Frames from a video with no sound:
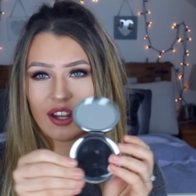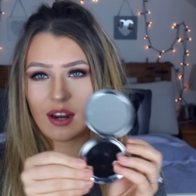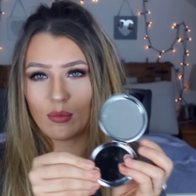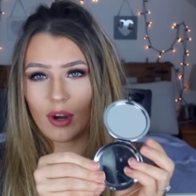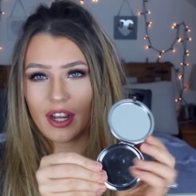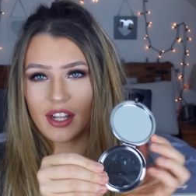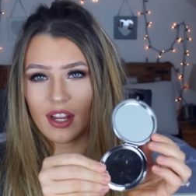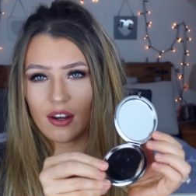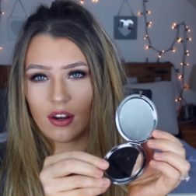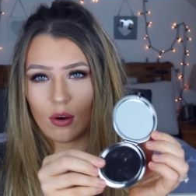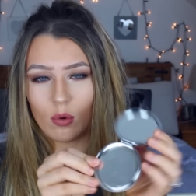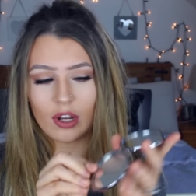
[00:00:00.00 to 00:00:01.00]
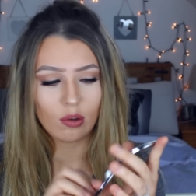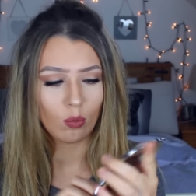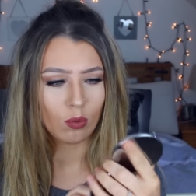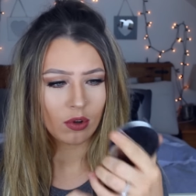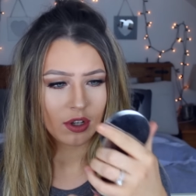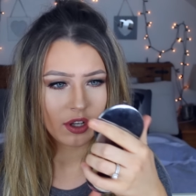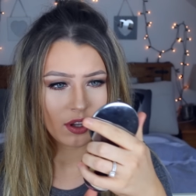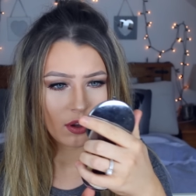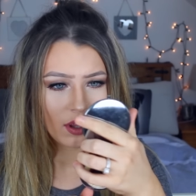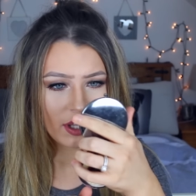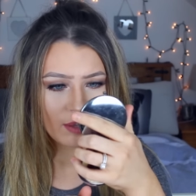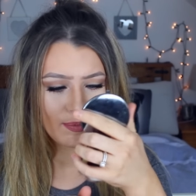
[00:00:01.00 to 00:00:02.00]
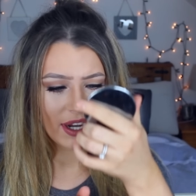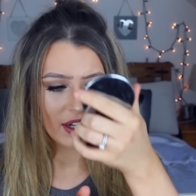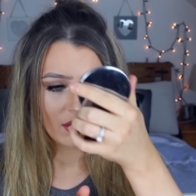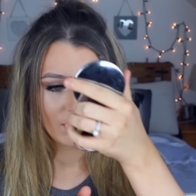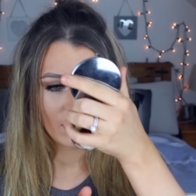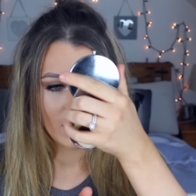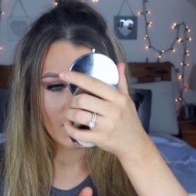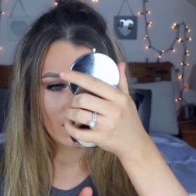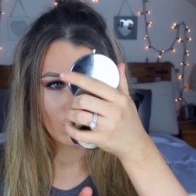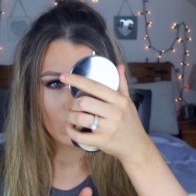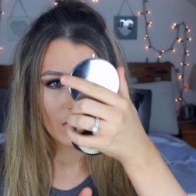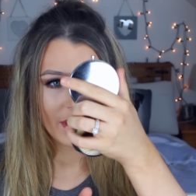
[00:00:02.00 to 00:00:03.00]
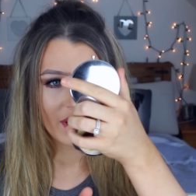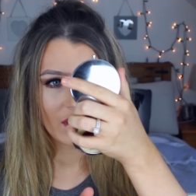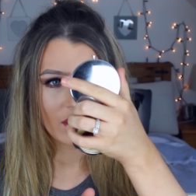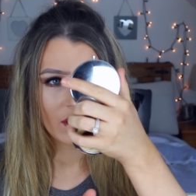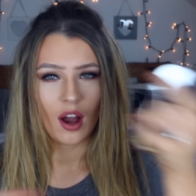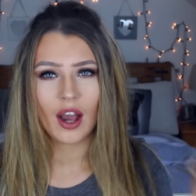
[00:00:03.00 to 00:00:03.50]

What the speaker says: and what I didn't know was one is magnifying and one isn't.